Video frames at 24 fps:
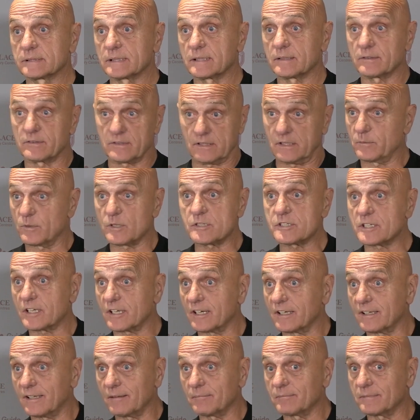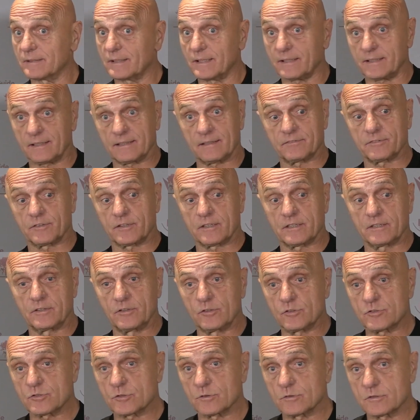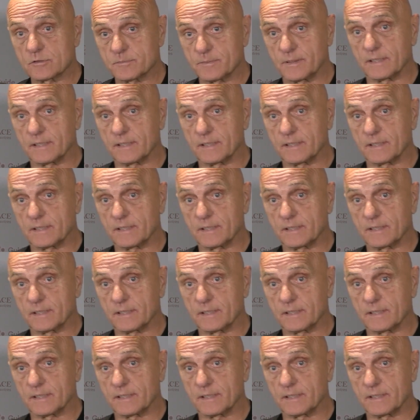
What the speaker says: It really was a good game, I think, for the neutrals.